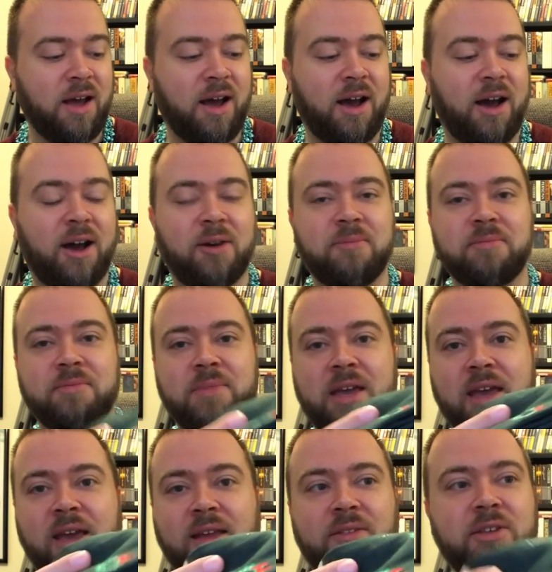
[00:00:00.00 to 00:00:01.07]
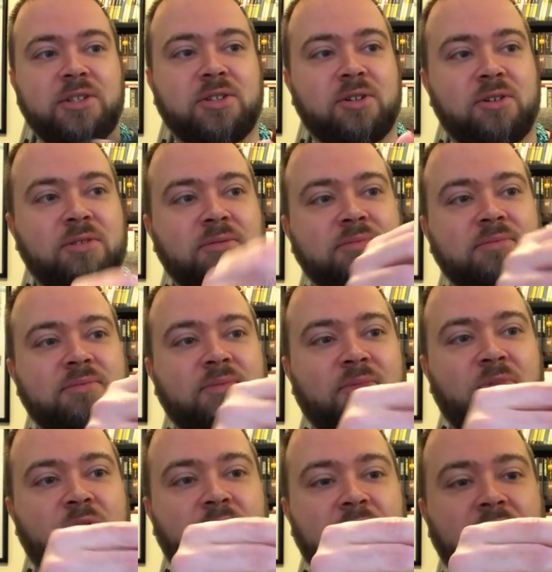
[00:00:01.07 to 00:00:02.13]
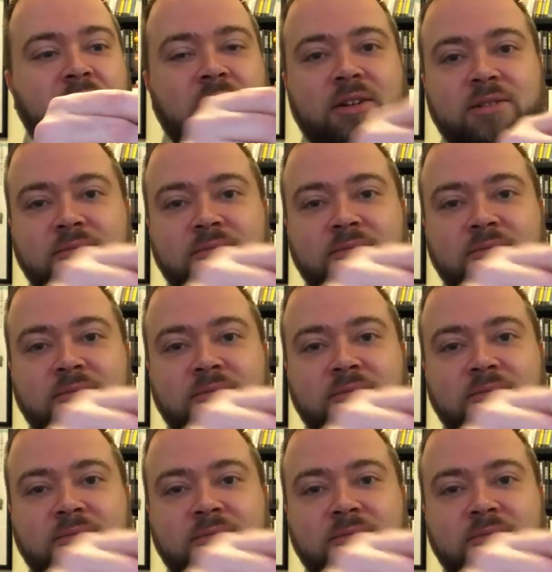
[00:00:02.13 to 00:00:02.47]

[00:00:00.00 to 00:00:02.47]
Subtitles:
And these are thick,